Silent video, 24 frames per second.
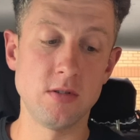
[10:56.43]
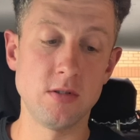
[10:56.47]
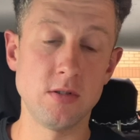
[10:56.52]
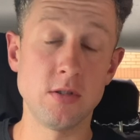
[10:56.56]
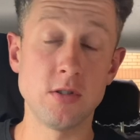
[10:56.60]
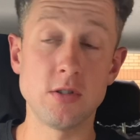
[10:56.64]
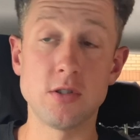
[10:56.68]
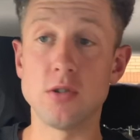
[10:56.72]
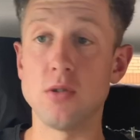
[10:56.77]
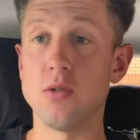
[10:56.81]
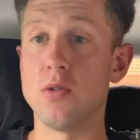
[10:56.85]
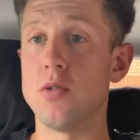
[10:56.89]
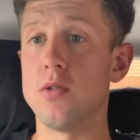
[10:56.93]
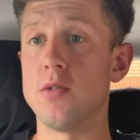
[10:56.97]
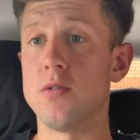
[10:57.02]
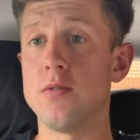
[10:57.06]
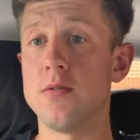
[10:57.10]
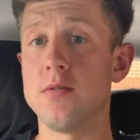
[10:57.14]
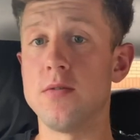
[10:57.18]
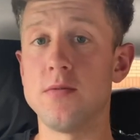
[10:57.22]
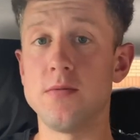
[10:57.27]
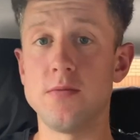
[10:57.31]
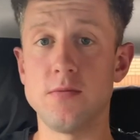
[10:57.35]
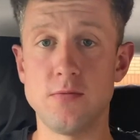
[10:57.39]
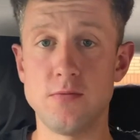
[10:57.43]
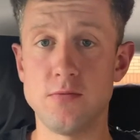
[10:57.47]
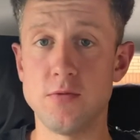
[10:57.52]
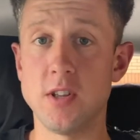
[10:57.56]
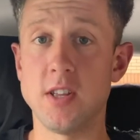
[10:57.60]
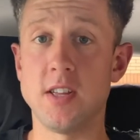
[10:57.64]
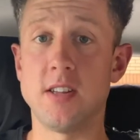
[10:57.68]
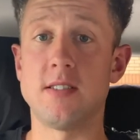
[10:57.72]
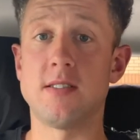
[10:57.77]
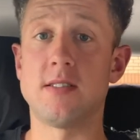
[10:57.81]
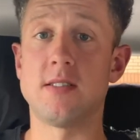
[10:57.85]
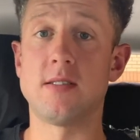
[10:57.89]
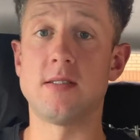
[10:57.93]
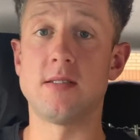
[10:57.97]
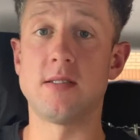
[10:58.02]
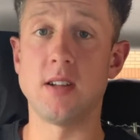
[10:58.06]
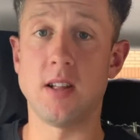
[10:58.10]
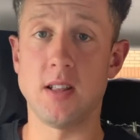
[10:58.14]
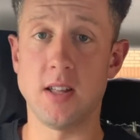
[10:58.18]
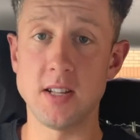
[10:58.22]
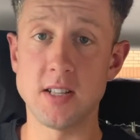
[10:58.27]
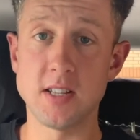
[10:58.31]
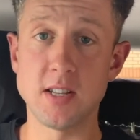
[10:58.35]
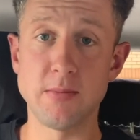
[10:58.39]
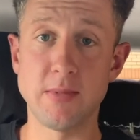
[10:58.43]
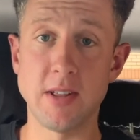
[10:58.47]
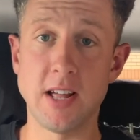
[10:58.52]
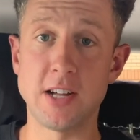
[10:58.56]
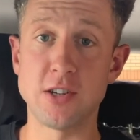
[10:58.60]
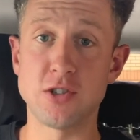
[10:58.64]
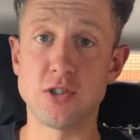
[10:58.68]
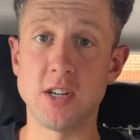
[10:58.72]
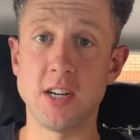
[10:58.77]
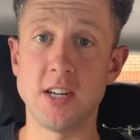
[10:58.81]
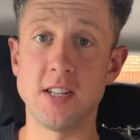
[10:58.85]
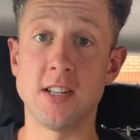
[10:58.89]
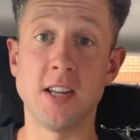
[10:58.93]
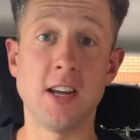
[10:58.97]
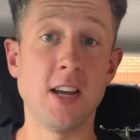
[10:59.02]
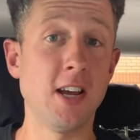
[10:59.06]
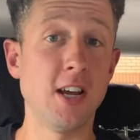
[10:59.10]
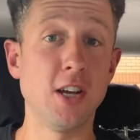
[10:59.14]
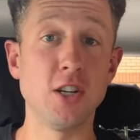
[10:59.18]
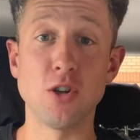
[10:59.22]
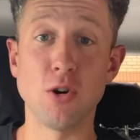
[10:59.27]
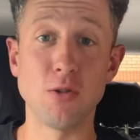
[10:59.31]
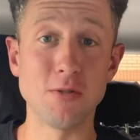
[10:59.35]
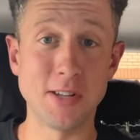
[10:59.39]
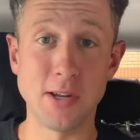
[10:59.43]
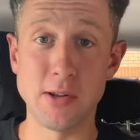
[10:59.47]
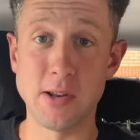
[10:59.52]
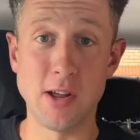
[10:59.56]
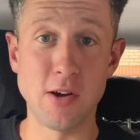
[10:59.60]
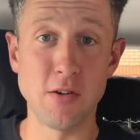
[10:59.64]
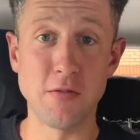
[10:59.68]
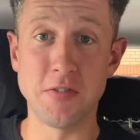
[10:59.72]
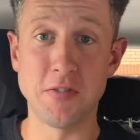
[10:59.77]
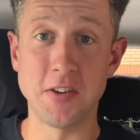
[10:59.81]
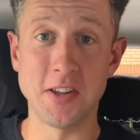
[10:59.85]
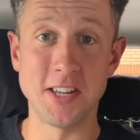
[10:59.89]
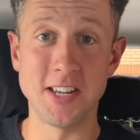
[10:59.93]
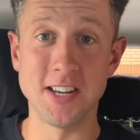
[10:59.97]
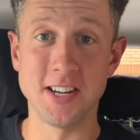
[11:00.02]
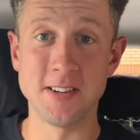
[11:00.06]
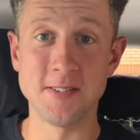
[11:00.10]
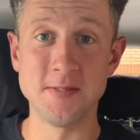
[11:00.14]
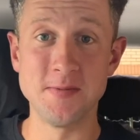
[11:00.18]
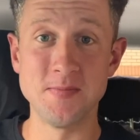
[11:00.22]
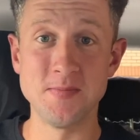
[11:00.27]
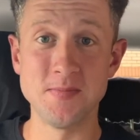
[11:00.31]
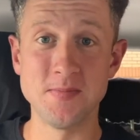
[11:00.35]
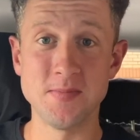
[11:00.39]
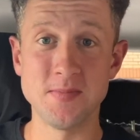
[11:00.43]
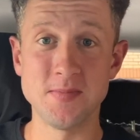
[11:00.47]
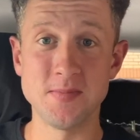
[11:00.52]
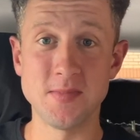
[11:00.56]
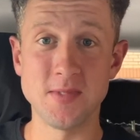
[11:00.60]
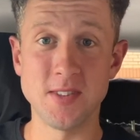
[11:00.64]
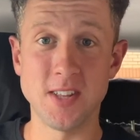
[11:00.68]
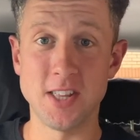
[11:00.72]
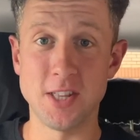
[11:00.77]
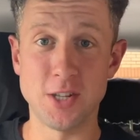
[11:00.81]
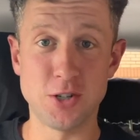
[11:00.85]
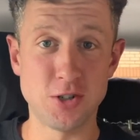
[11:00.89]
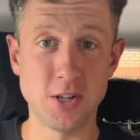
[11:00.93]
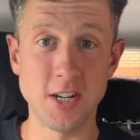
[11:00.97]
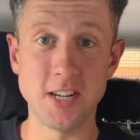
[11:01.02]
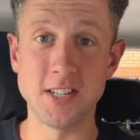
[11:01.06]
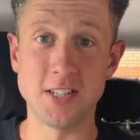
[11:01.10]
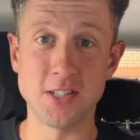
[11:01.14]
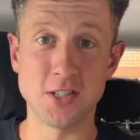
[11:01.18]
So really delighted with that trade. It's all downhill for here. Like, the trade is